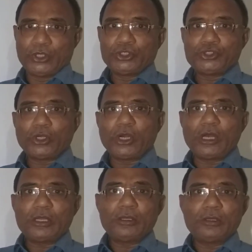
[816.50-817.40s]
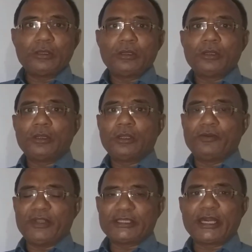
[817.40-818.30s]
So,
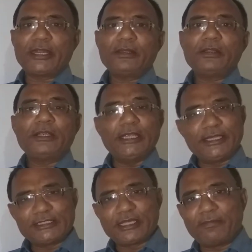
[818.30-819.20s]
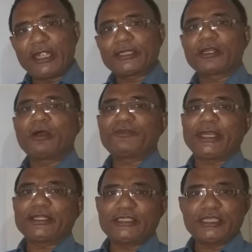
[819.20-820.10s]
whether it is the matter of
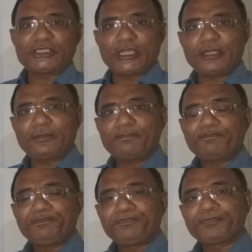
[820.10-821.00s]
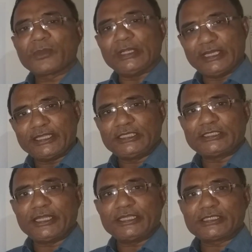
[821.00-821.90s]
taxation,
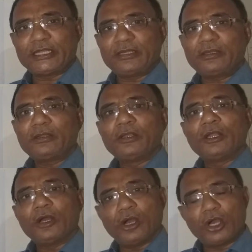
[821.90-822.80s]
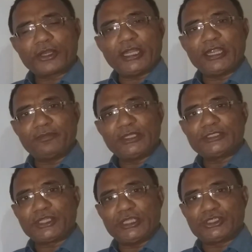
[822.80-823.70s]
legislation, or
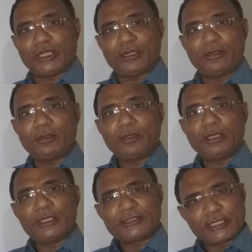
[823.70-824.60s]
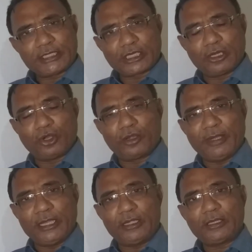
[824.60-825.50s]
administration, central
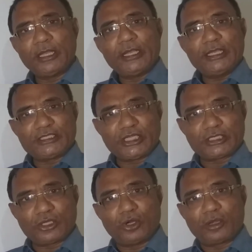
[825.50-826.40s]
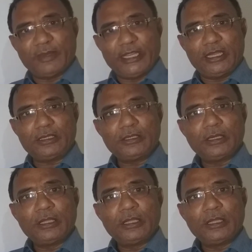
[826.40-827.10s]
government, state government